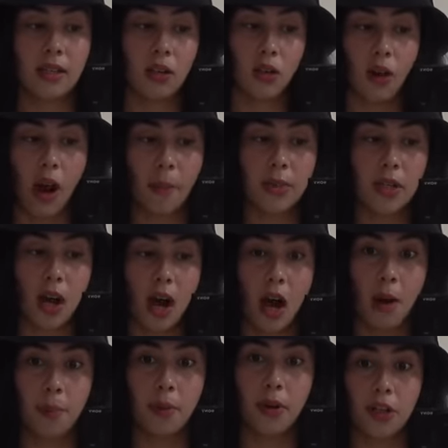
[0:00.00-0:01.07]
crop
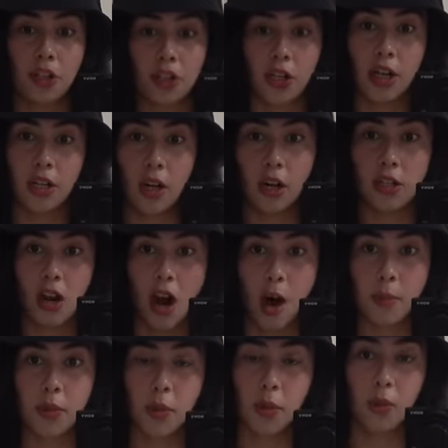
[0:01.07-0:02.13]
top, shirt on
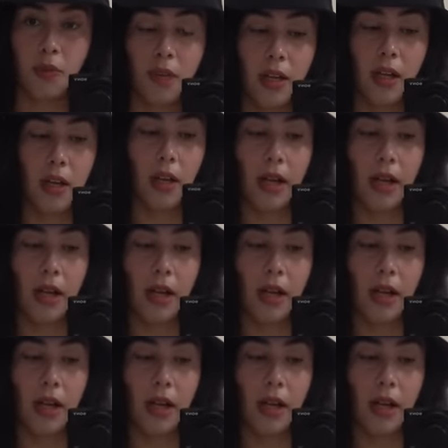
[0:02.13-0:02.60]
top, so I don't feel